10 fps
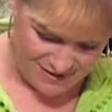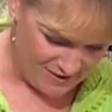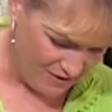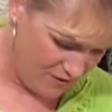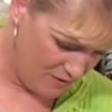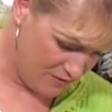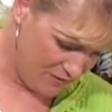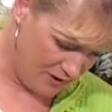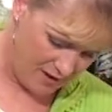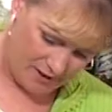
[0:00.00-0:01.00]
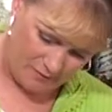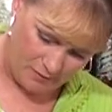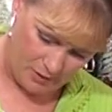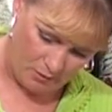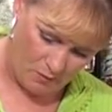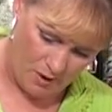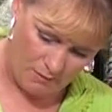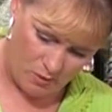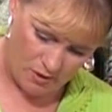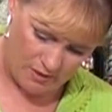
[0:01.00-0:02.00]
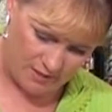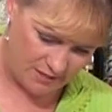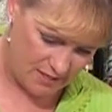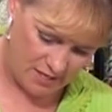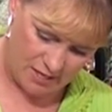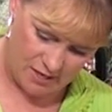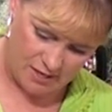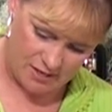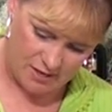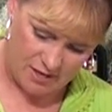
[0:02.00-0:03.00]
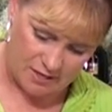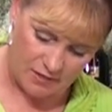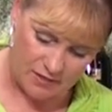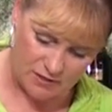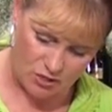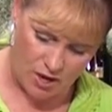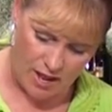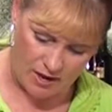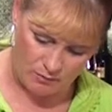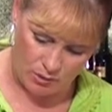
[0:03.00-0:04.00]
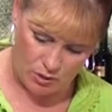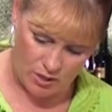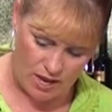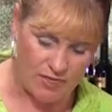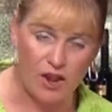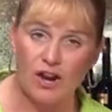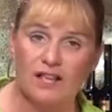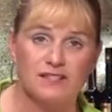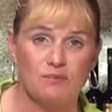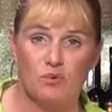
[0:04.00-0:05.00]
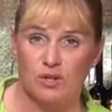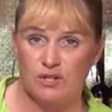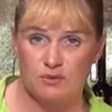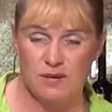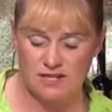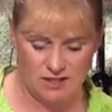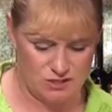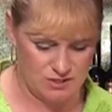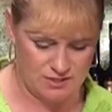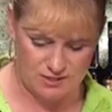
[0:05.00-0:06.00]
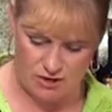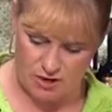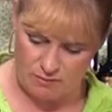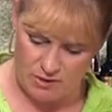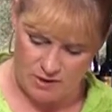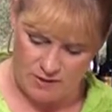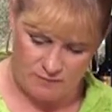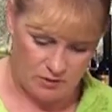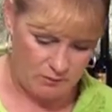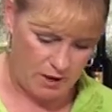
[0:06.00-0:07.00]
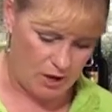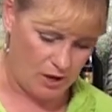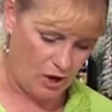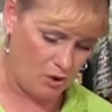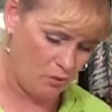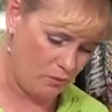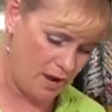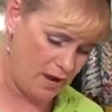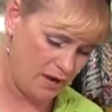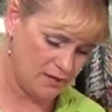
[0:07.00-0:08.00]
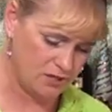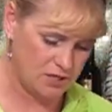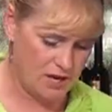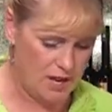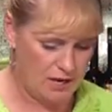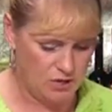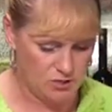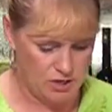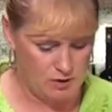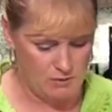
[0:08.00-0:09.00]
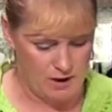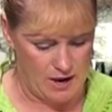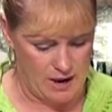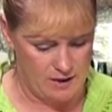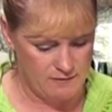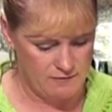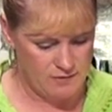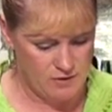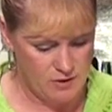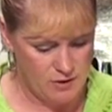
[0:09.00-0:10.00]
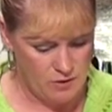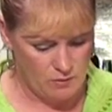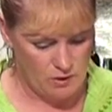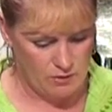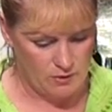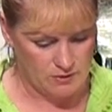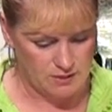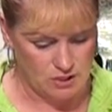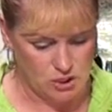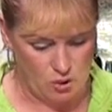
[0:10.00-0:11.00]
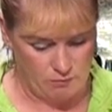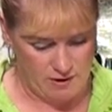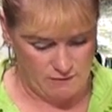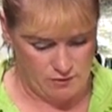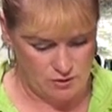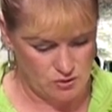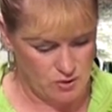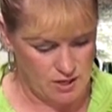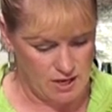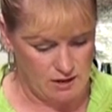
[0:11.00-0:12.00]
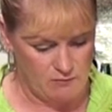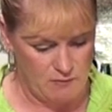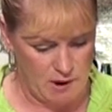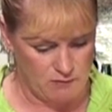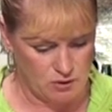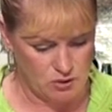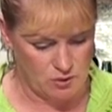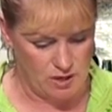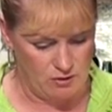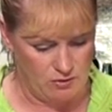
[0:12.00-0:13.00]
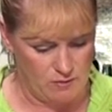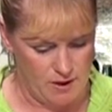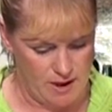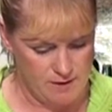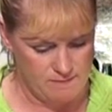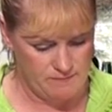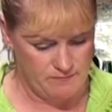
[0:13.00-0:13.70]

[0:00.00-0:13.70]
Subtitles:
All right, we're gonna put one more of these in here. Now these are edible and they're in some really sweet, delicious syrup. They make a great addition to any drink you wanna have, whether it's an adult beverage or a kid beverage or either way.